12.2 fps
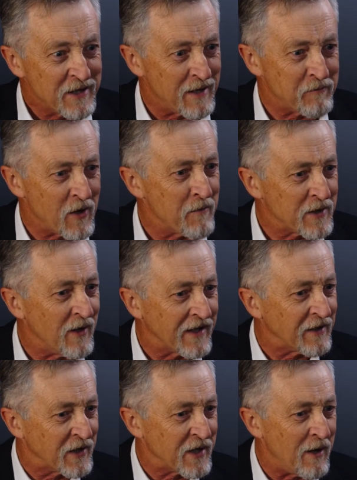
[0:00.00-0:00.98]
Sometimes, yeah.
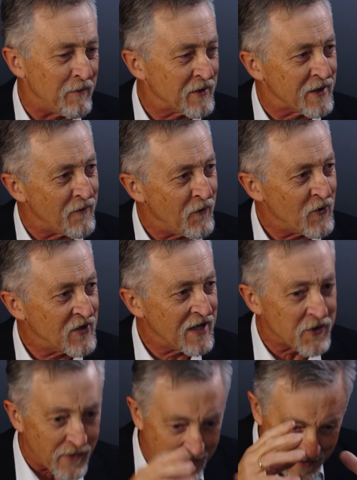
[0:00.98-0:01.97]
like the disciples in the first
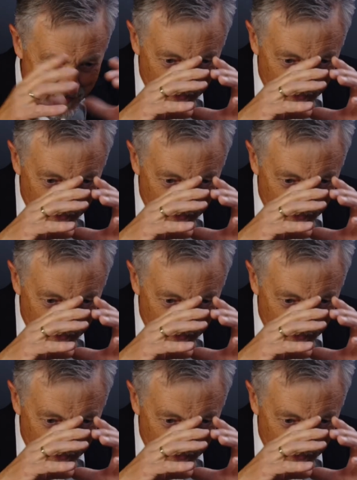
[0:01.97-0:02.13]
century,